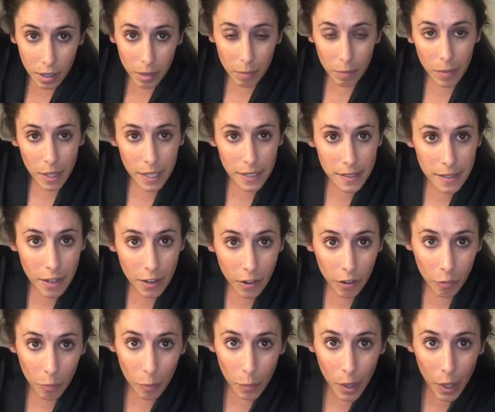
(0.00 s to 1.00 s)
myself,
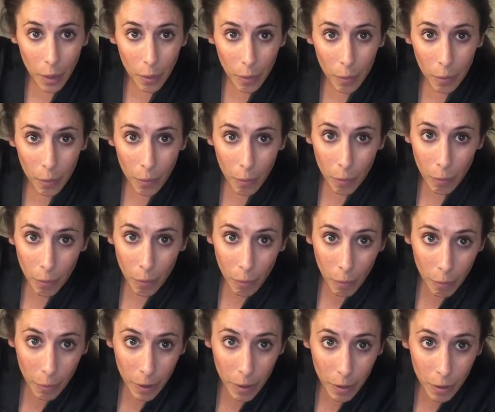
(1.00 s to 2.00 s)
but
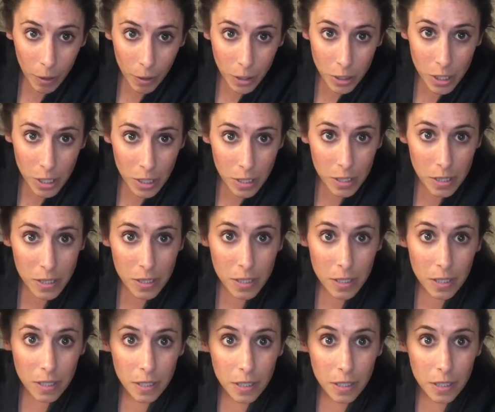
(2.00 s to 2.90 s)
we're just